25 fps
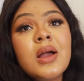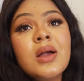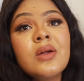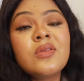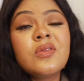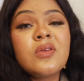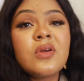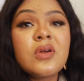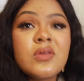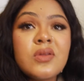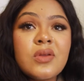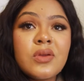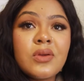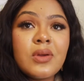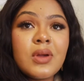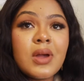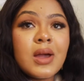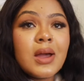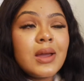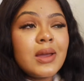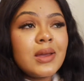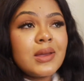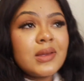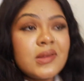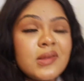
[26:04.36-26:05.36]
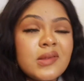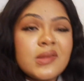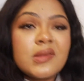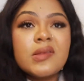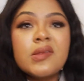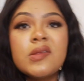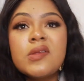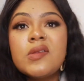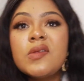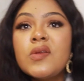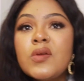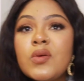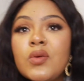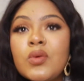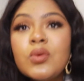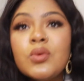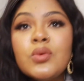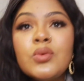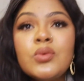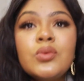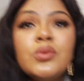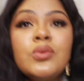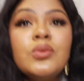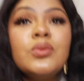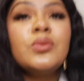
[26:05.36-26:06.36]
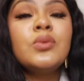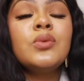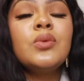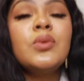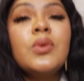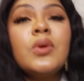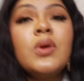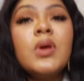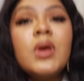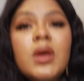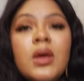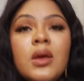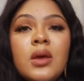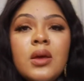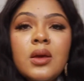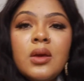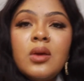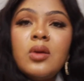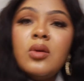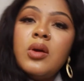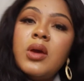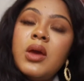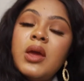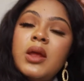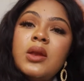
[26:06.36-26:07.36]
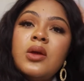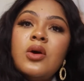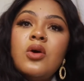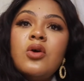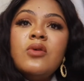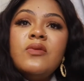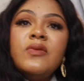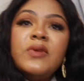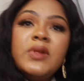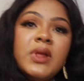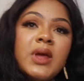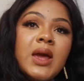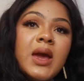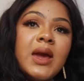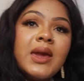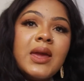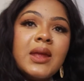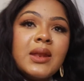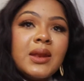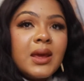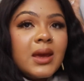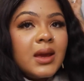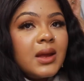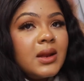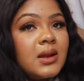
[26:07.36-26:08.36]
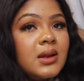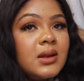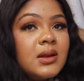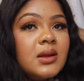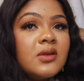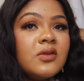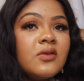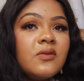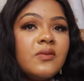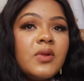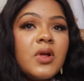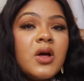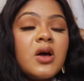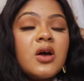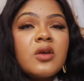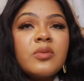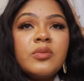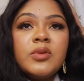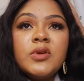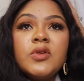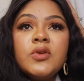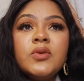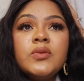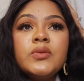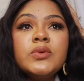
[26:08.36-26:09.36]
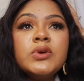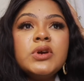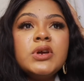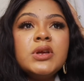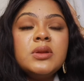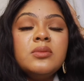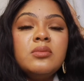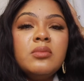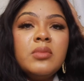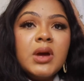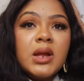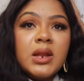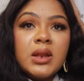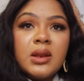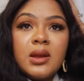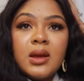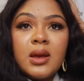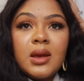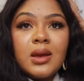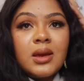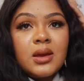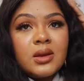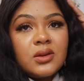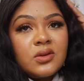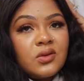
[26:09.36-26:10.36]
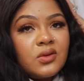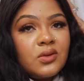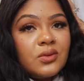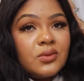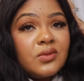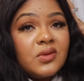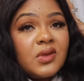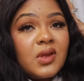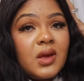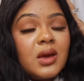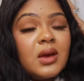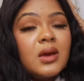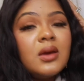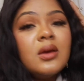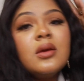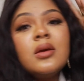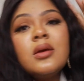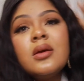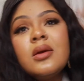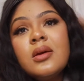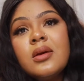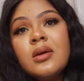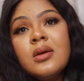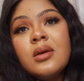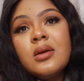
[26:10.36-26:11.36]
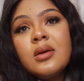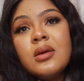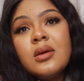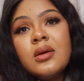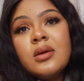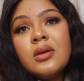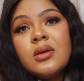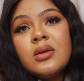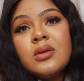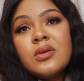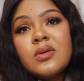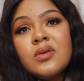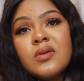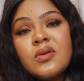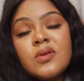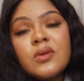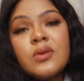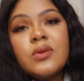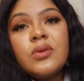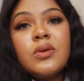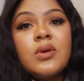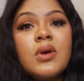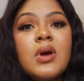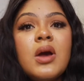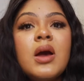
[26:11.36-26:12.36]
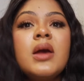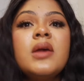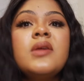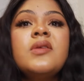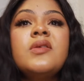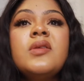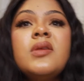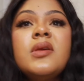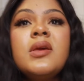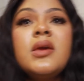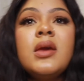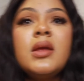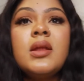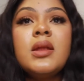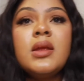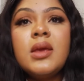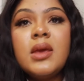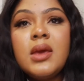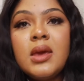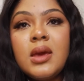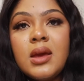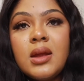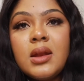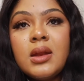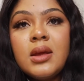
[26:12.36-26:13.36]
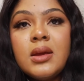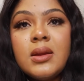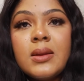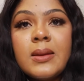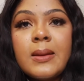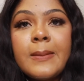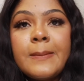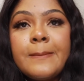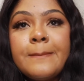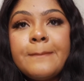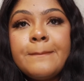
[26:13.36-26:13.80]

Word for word: I'll talk to you guys soon, and hopefully I can edit this vlog between Monday and Tuesday, so you guys can get it.